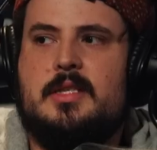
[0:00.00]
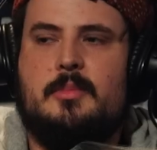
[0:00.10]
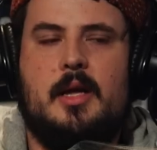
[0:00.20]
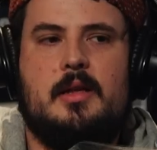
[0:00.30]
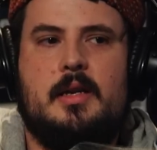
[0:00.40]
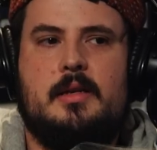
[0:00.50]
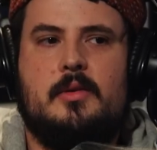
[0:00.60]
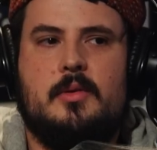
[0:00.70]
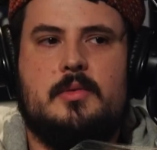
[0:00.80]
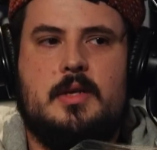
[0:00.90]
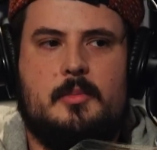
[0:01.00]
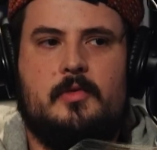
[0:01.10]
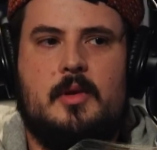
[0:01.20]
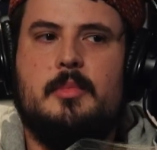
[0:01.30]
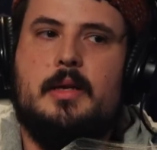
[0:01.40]
a, a smell, and I didn't know where it was coming
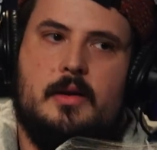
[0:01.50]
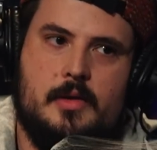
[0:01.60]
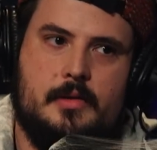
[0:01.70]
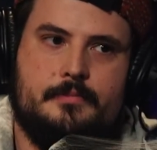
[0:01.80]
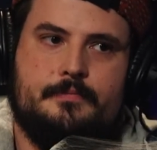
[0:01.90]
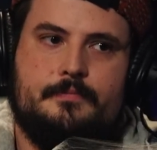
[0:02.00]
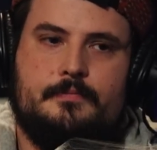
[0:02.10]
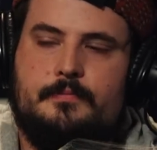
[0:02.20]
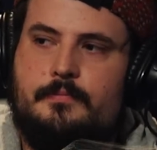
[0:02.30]
from, but now I know. He's okay. a little